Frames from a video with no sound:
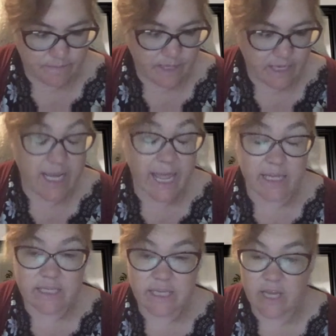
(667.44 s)

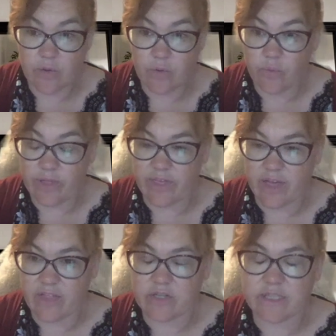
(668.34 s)
connecting with
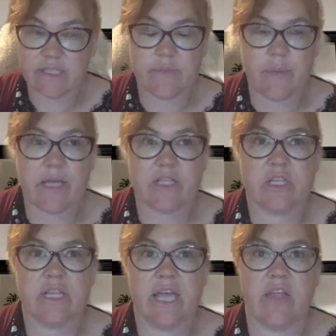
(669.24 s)
others,
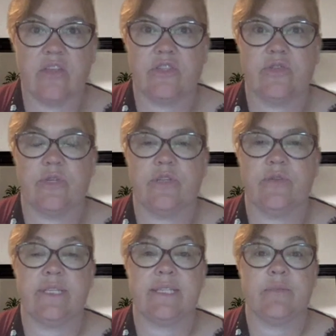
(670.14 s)
especially others who are
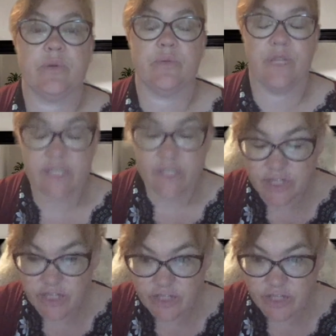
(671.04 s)
doing similar
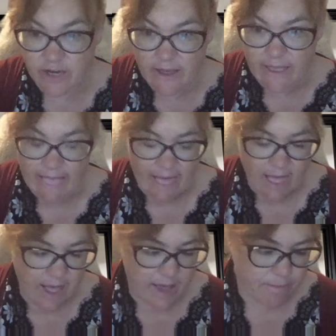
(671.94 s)
research.
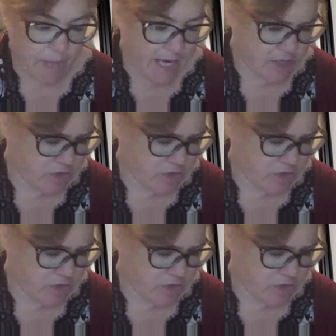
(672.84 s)
I